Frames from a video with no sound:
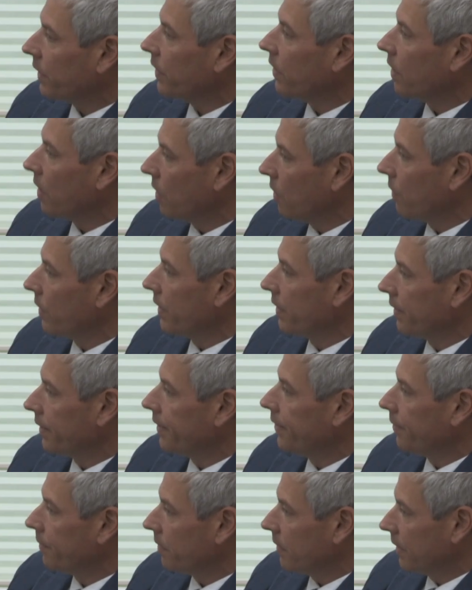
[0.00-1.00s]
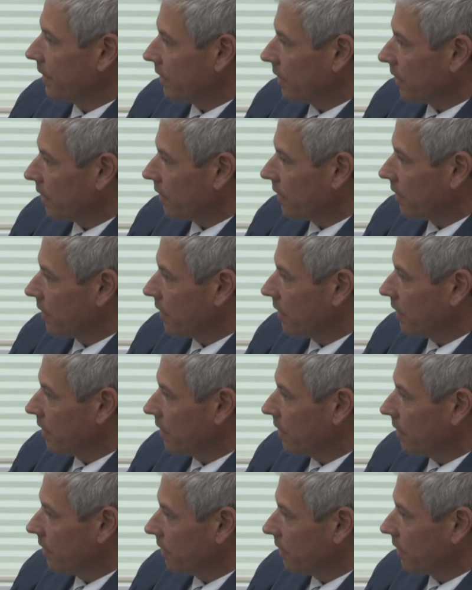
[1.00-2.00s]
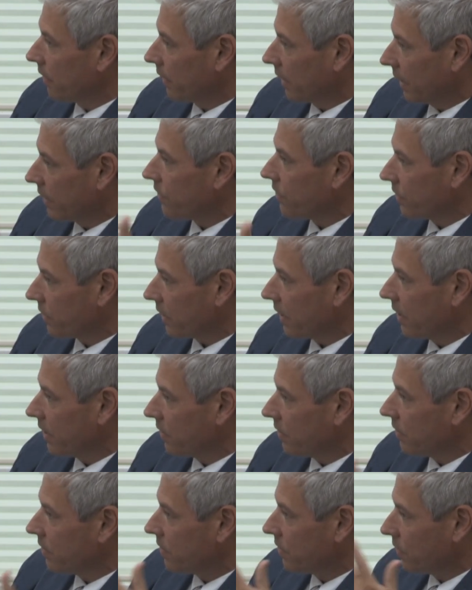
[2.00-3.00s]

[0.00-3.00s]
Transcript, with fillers: go and you think that the legislator